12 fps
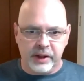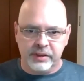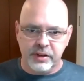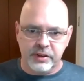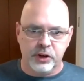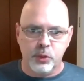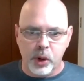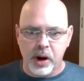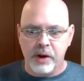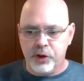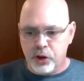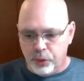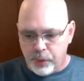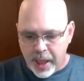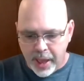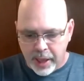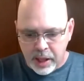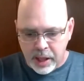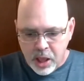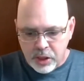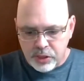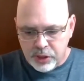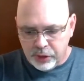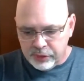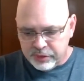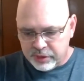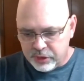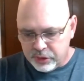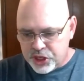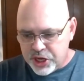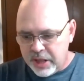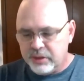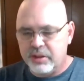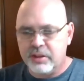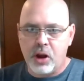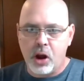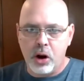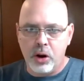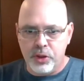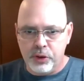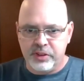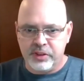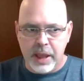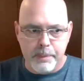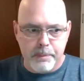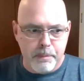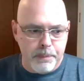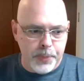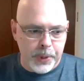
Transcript: Texas or wherever you're at, there's the chances are there's a